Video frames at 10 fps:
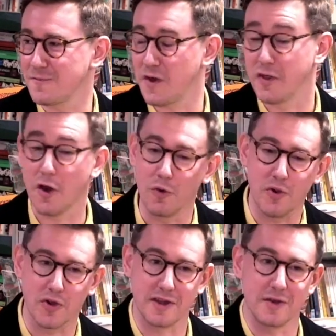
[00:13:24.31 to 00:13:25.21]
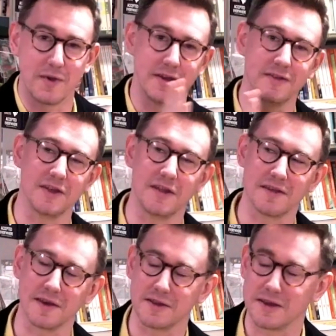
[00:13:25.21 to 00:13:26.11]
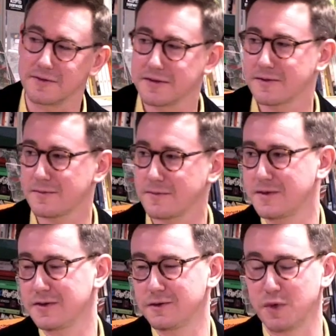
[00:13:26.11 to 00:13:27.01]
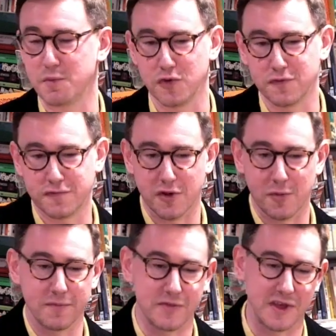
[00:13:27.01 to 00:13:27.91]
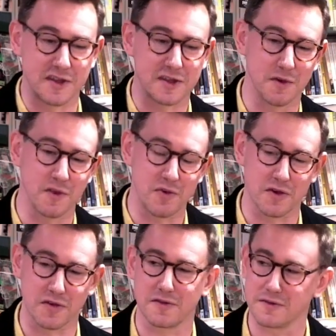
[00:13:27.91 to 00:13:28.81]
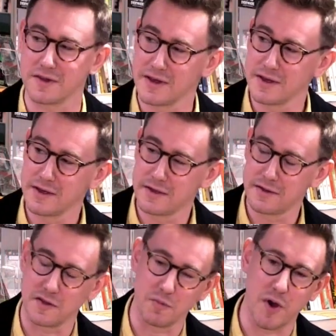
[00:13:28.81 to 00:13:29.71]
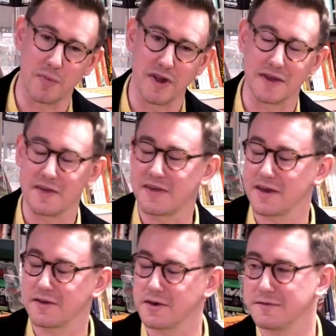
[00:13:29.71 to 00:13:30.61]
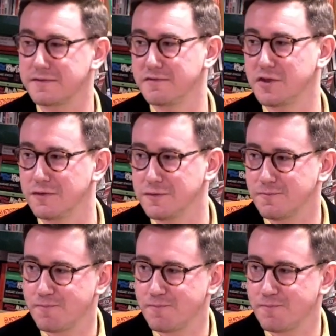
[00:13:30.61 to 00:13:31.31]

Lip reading: And the whole book, in a way, is an inside out. Mm. We move from the intimate, the personal, to the public in the second half of the novel.